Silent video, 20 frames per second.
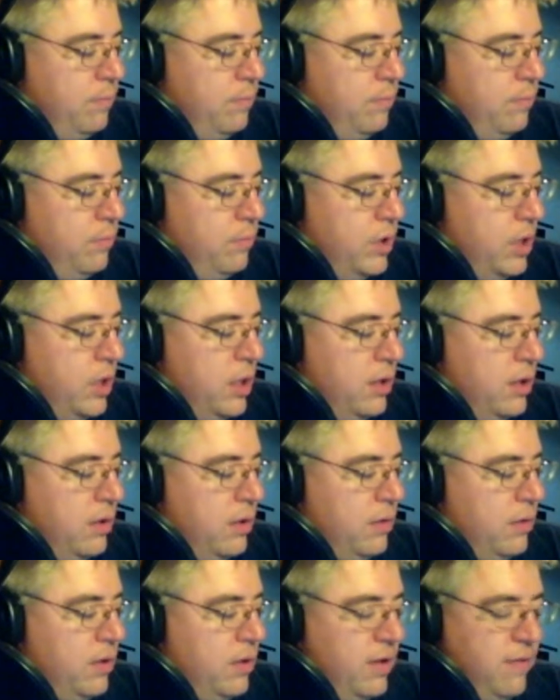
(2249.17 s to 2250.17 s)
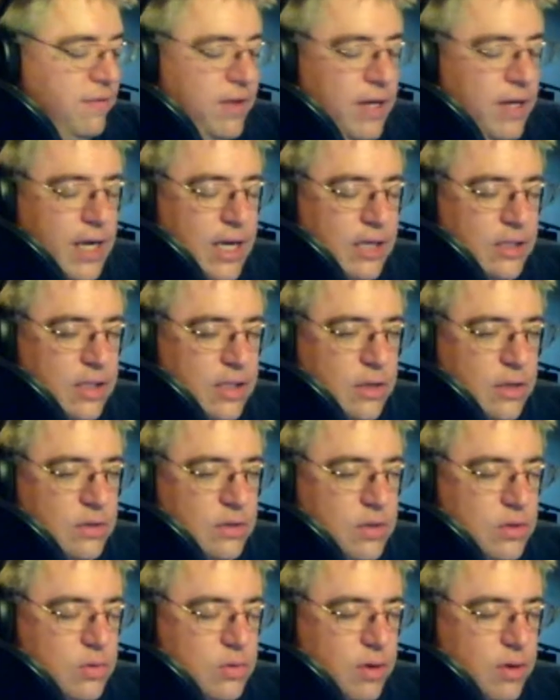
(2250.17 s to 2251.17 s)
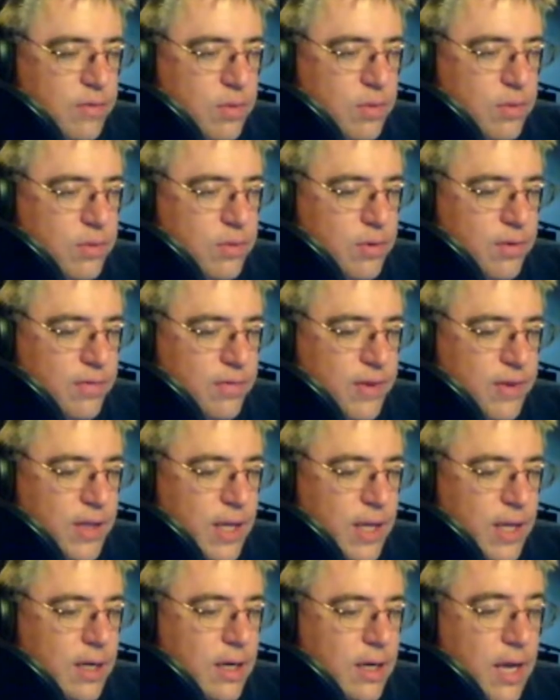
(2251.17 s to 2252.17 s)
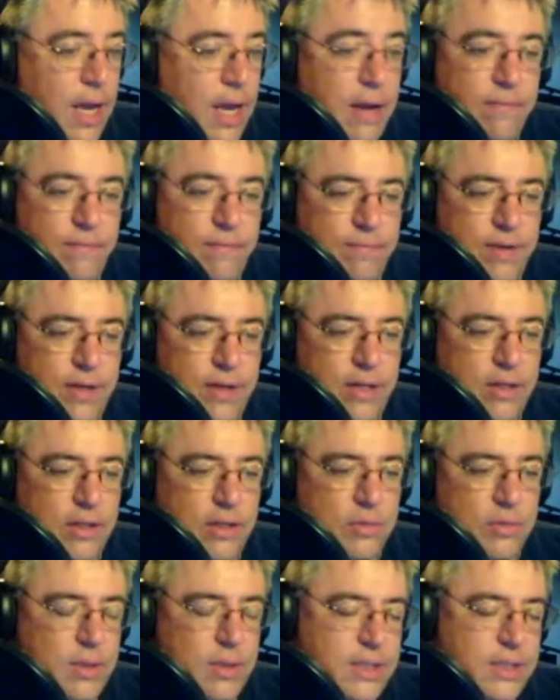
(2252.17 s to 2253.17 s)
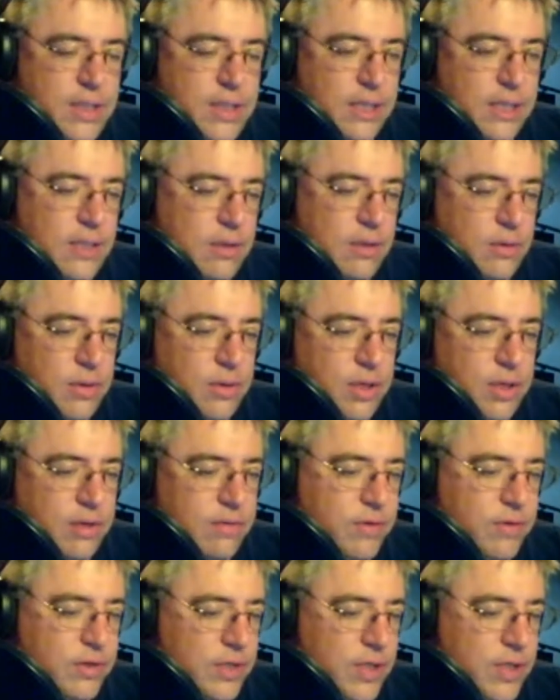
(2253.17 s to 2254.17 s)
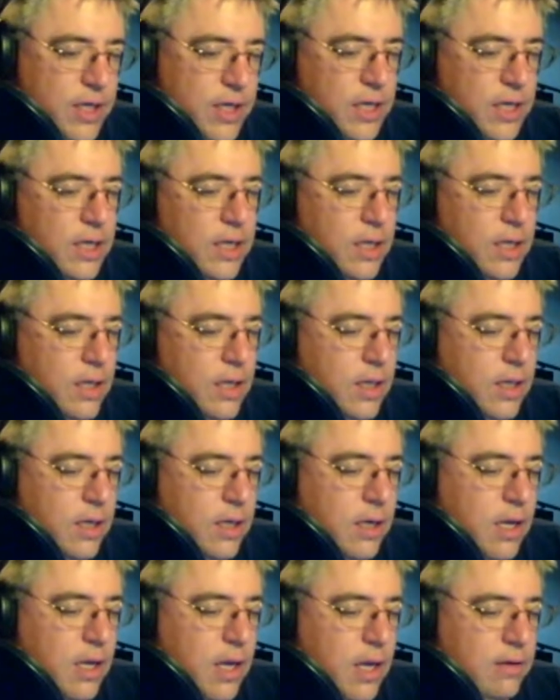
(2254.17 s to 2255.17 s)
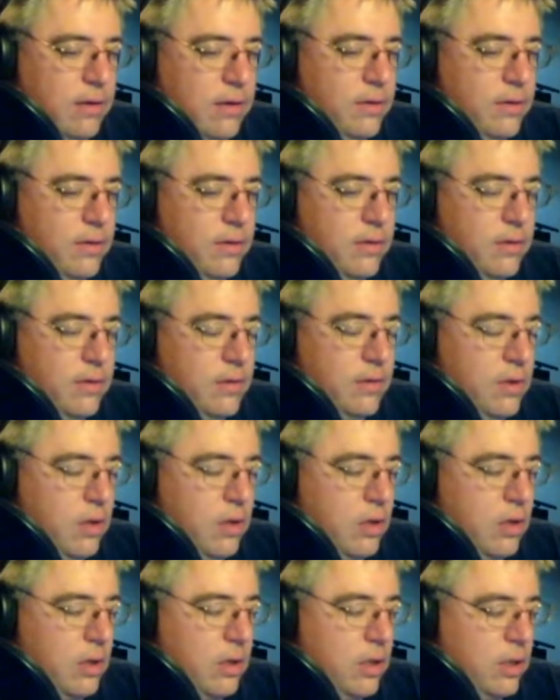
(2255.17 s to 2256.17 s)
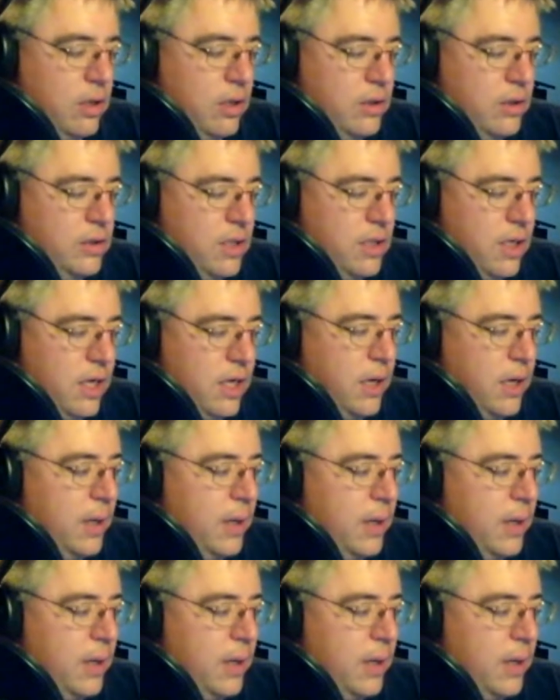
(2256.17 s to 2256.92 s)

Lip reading: The event actually goes the 24th, 25th, and I found out the 26th they're doing a diversity con on Sunday.